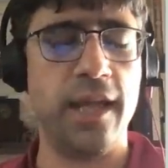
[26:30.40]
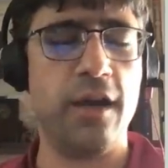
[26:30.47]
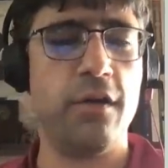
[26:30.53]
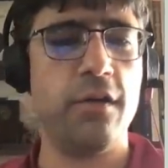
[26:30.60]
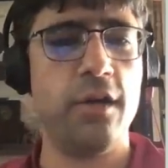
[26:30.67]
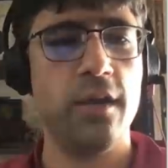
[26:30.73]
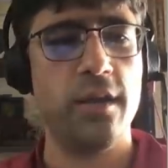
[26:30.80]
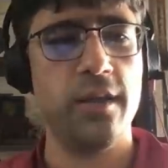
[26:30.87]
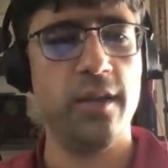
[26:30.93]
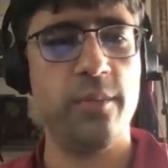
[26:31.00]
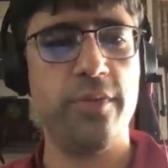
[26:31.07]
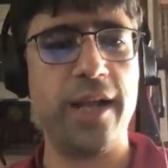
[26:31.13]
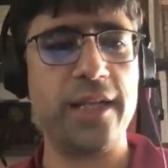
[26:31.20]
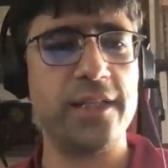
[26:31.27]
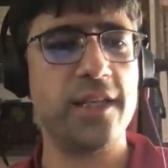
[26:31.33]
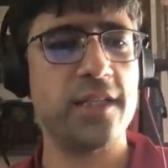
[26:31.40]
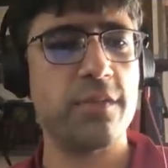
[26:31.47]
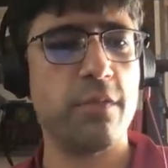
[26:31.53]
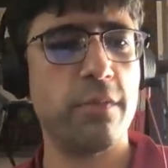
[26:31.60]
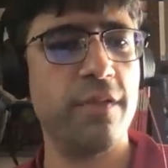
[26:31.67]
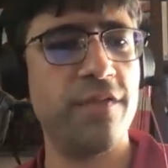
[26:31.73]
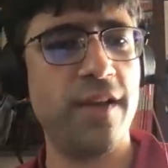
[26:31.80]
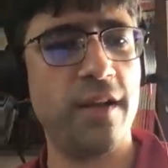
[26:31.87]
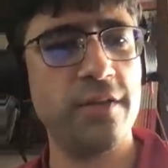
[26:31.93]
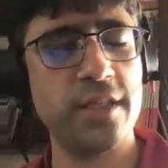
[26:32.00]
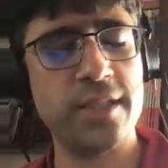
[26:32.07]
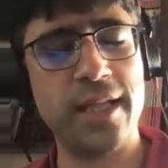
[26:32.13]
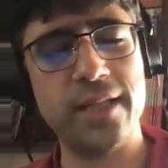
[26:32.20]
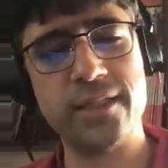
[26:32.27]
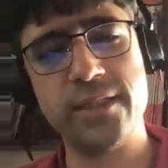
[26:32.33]
Now, in practice, what we
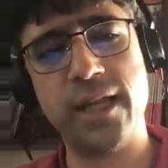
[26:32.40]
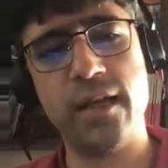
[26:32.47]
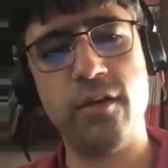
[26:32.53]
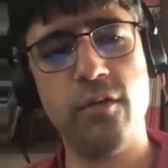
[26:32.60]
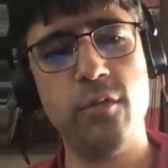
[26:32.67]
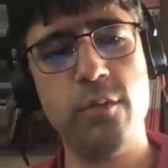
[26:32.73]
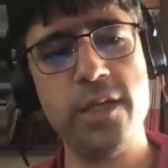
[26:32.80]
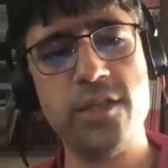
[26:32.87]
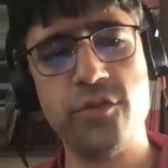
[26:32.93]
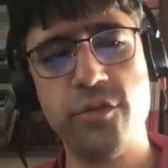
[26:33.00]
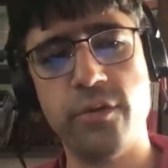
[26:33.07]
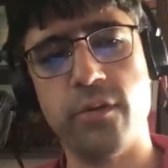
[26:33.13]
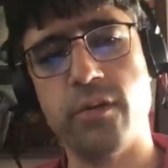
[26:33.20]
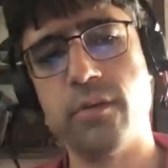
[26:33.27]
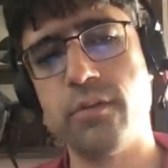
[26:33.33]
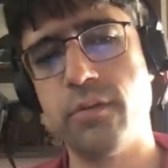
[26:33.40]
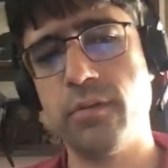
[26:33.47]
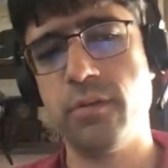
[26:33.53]
found is that's not always true.